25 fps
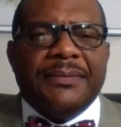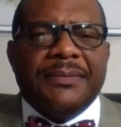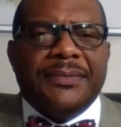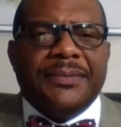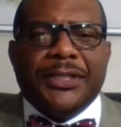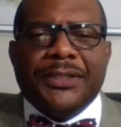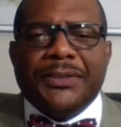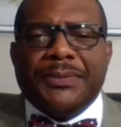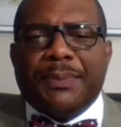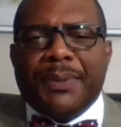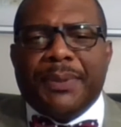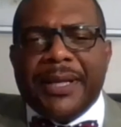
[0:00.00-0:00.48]

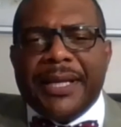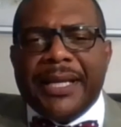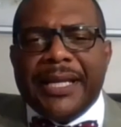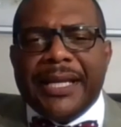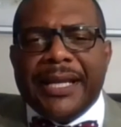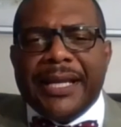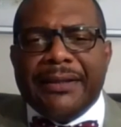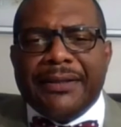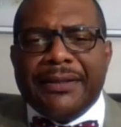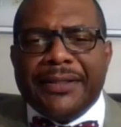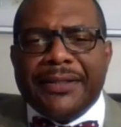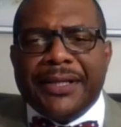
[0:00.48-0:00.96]
Just
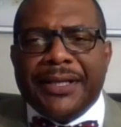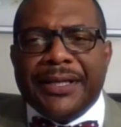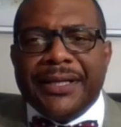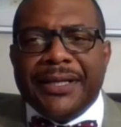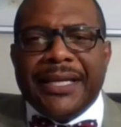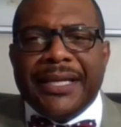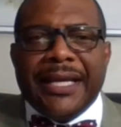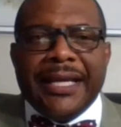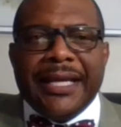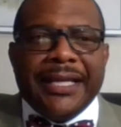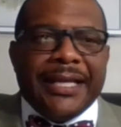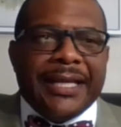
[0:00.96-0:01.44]
playing out
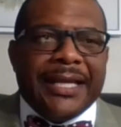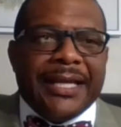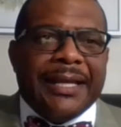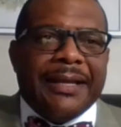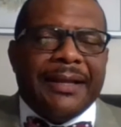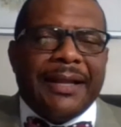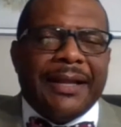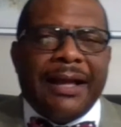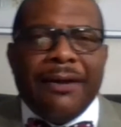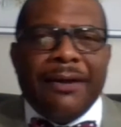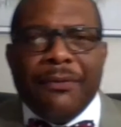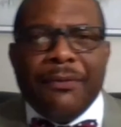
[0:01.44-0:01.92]
there. And
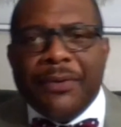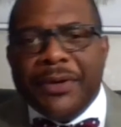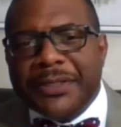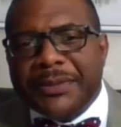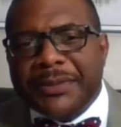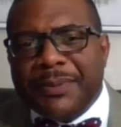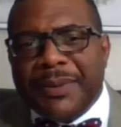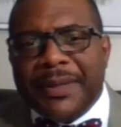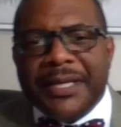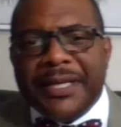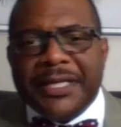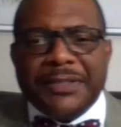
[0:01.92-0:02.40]
then I
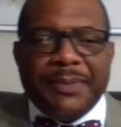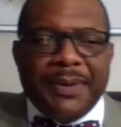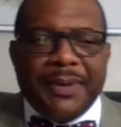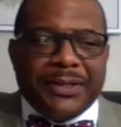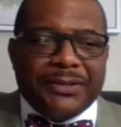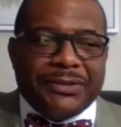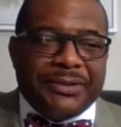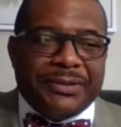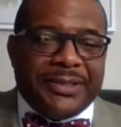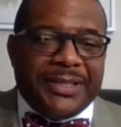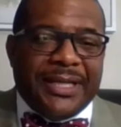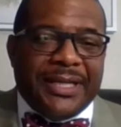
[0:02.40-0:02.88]
was playing
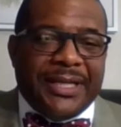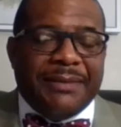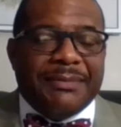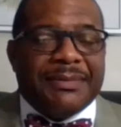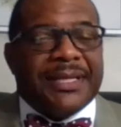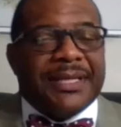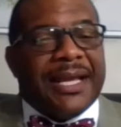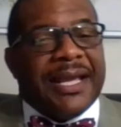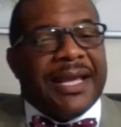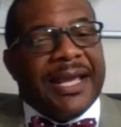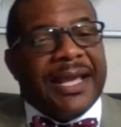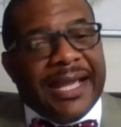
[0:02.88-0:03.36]
special
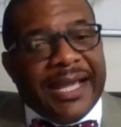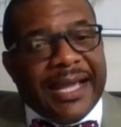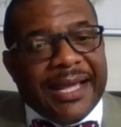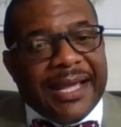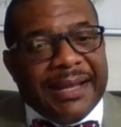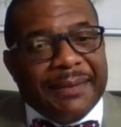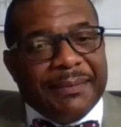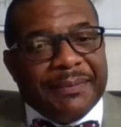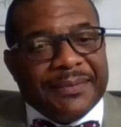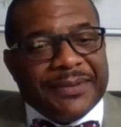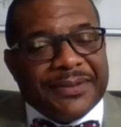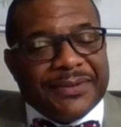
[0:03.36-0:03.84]
teams
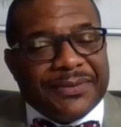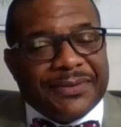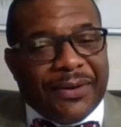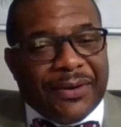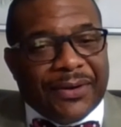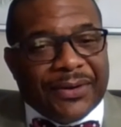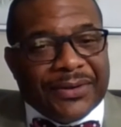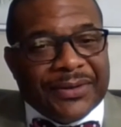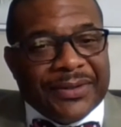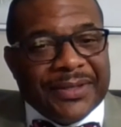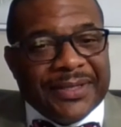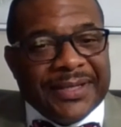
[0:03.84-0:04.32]
and
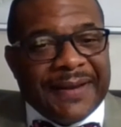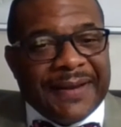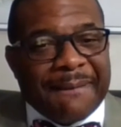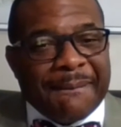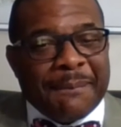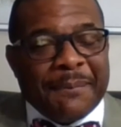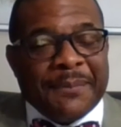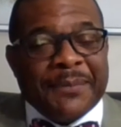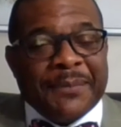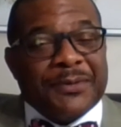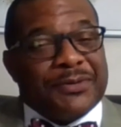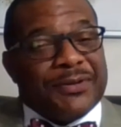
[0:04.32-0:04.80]
starting.
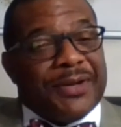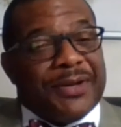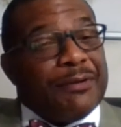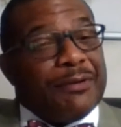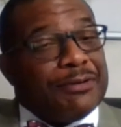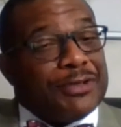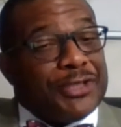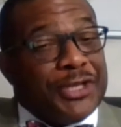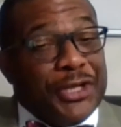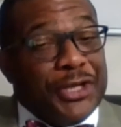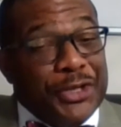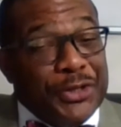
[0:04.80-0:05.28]
So
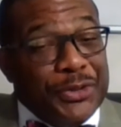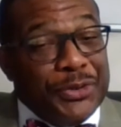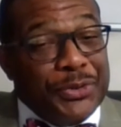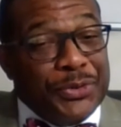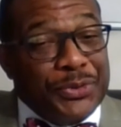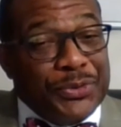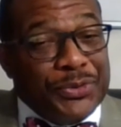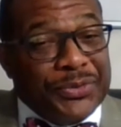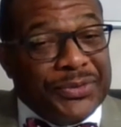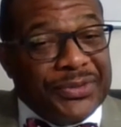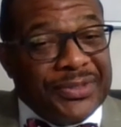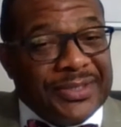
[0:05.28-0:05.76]
that was
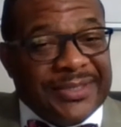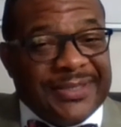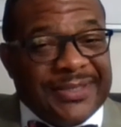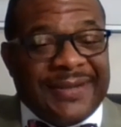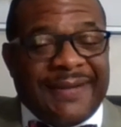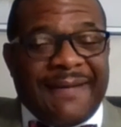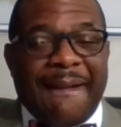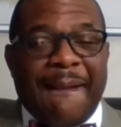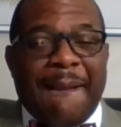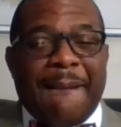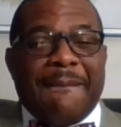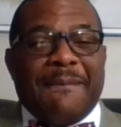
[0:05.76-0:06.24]
huge,
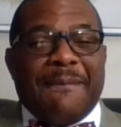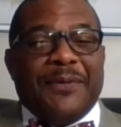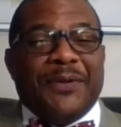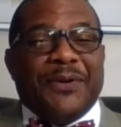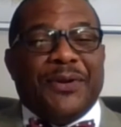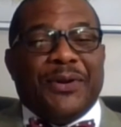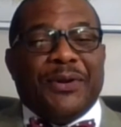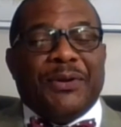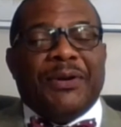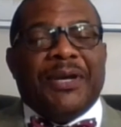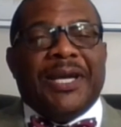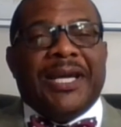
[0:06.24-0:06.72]

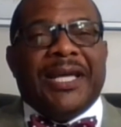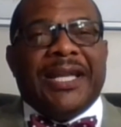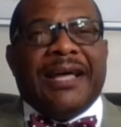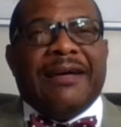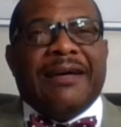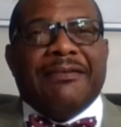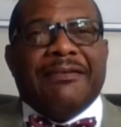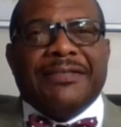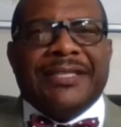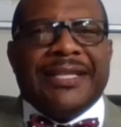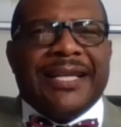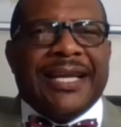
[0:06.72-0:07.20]
And
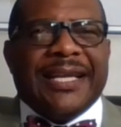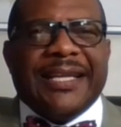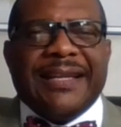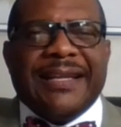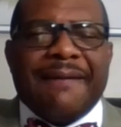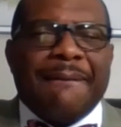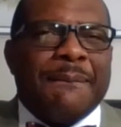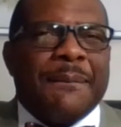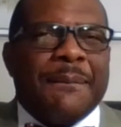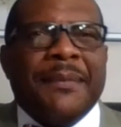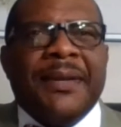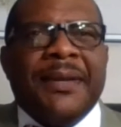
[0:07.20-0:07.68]
I was like,
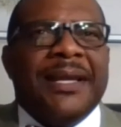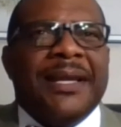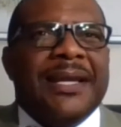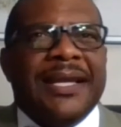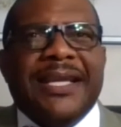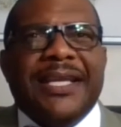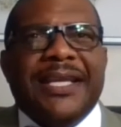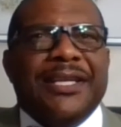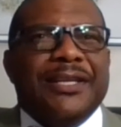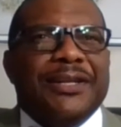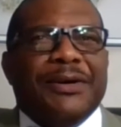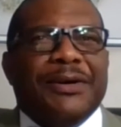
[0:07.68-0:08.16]

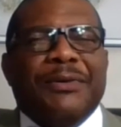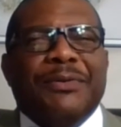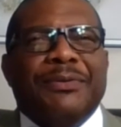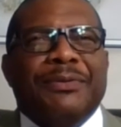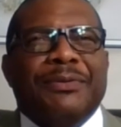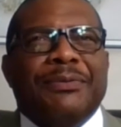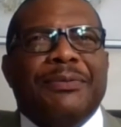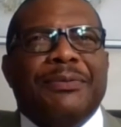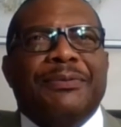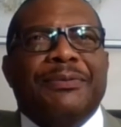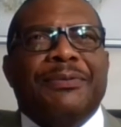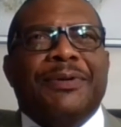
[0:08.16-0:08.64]

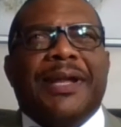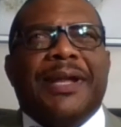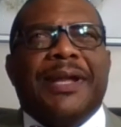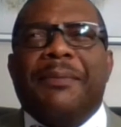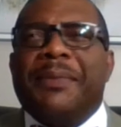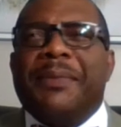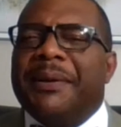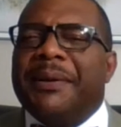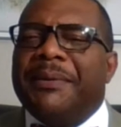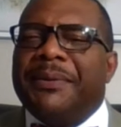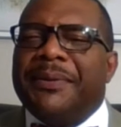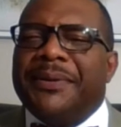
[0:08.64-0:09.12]
will I
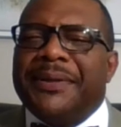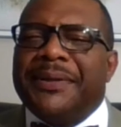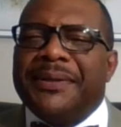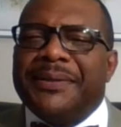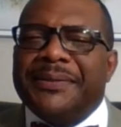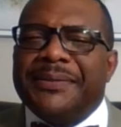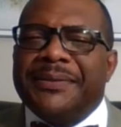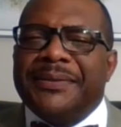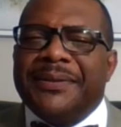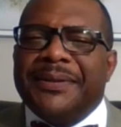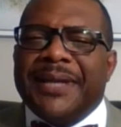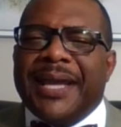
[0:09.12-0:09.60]
be able
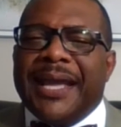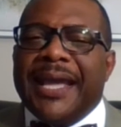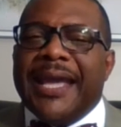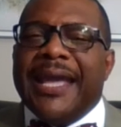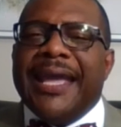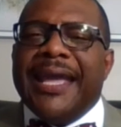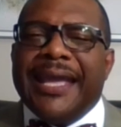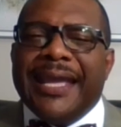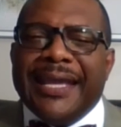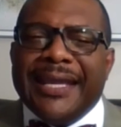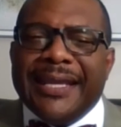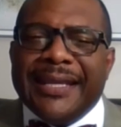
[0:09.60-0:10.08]
to
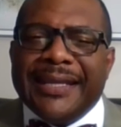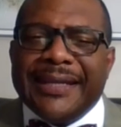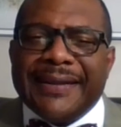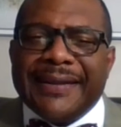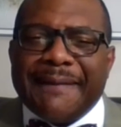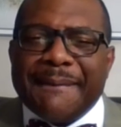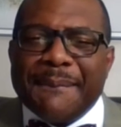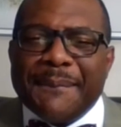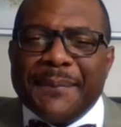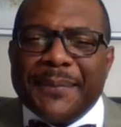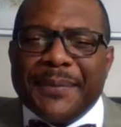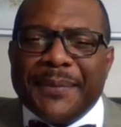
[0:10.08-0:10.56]

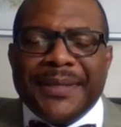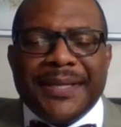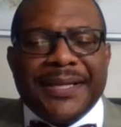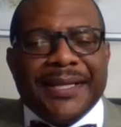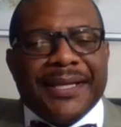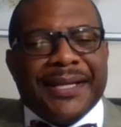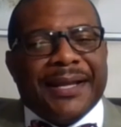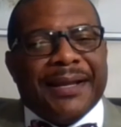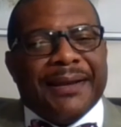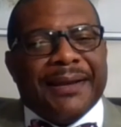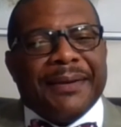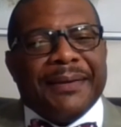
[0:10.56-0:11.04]
hang?
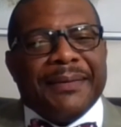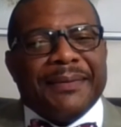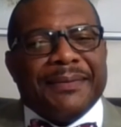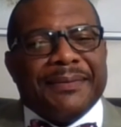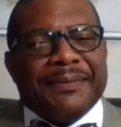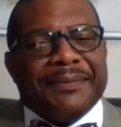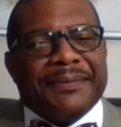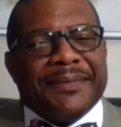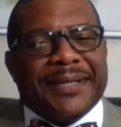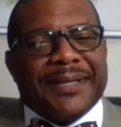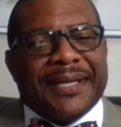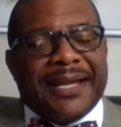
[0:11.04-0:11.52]
Can
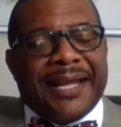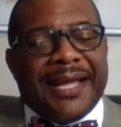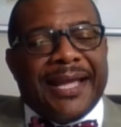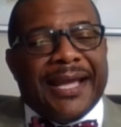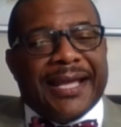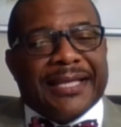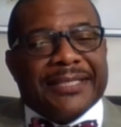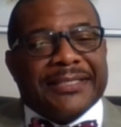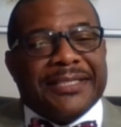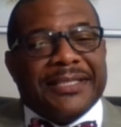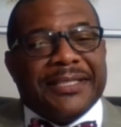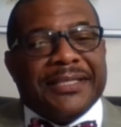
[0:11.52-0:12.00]
I
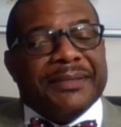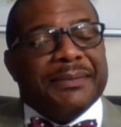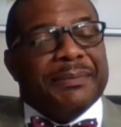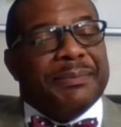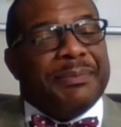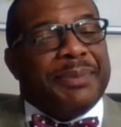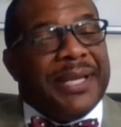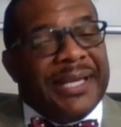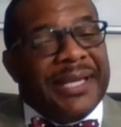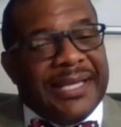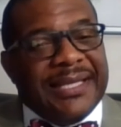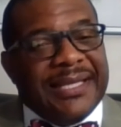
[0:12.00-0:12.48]
actually
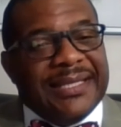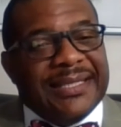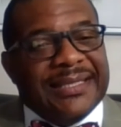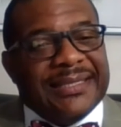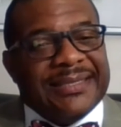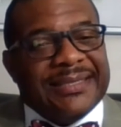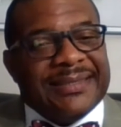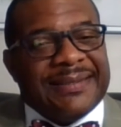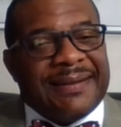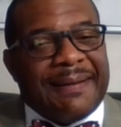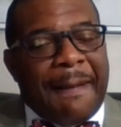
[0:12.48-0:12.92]
compete?